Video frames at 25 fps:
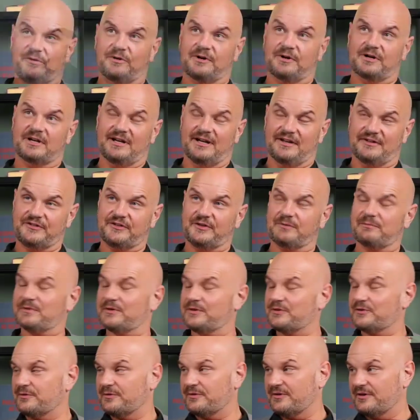before
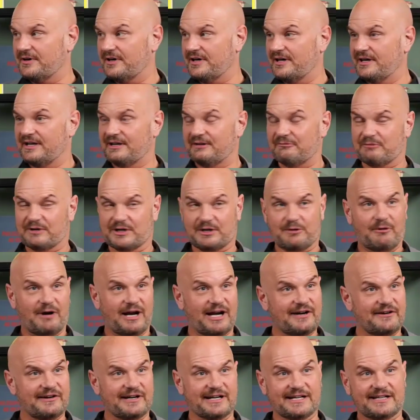customers were uh,
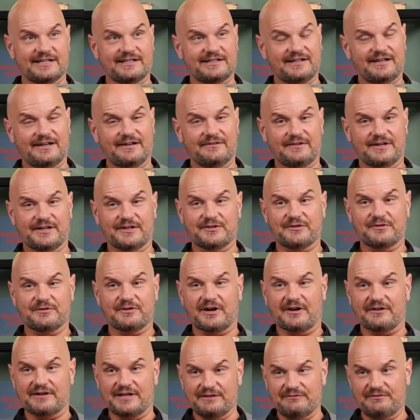requiring it of us
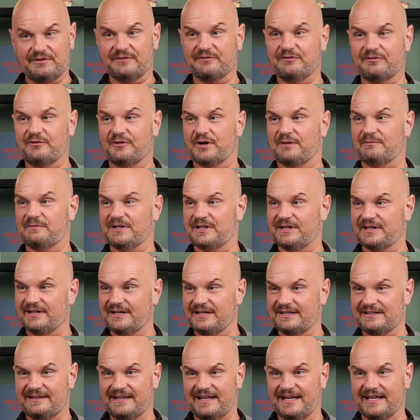for our infant formula,
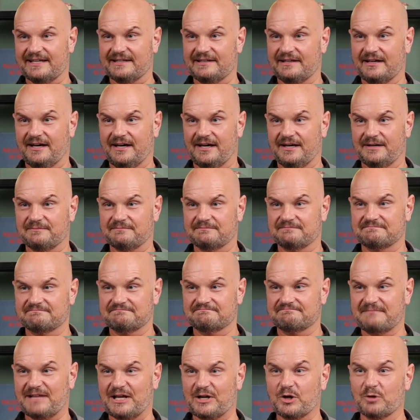and that um,
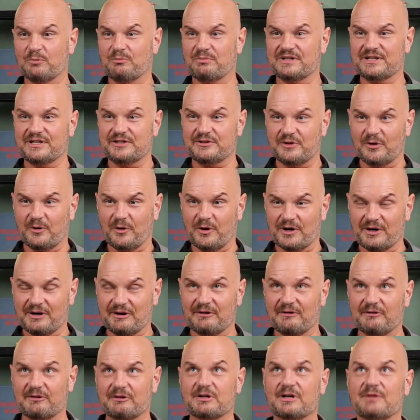that opened the
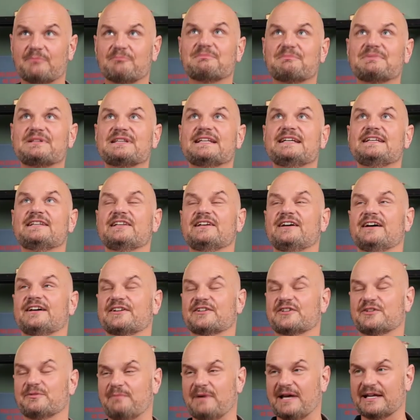door completely
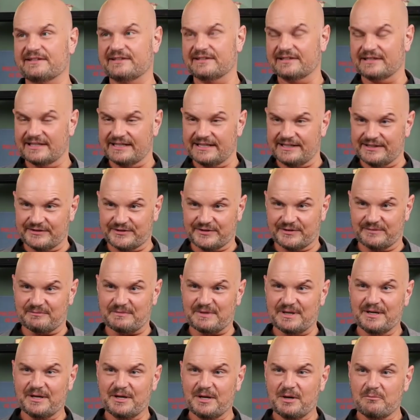unexpectedly to
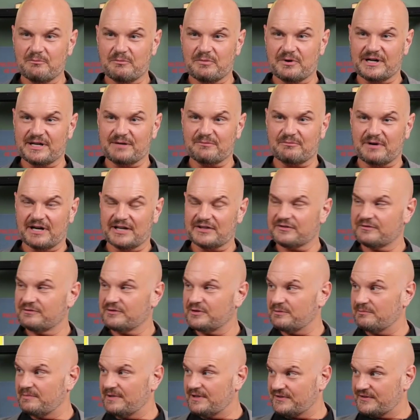some pretty
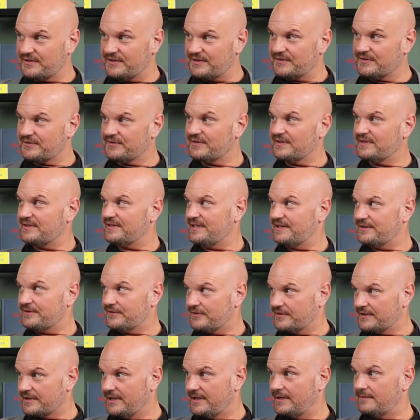impressive new business in the
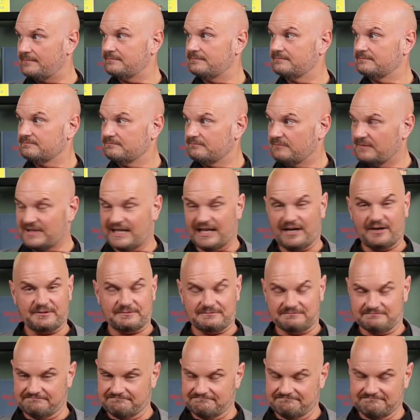years to come.
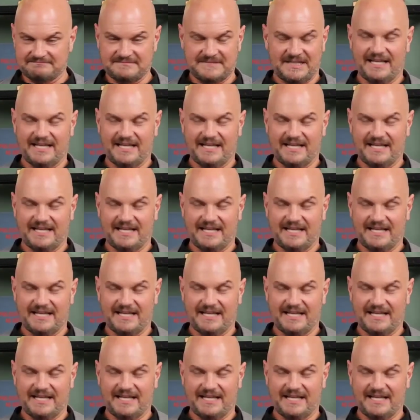Without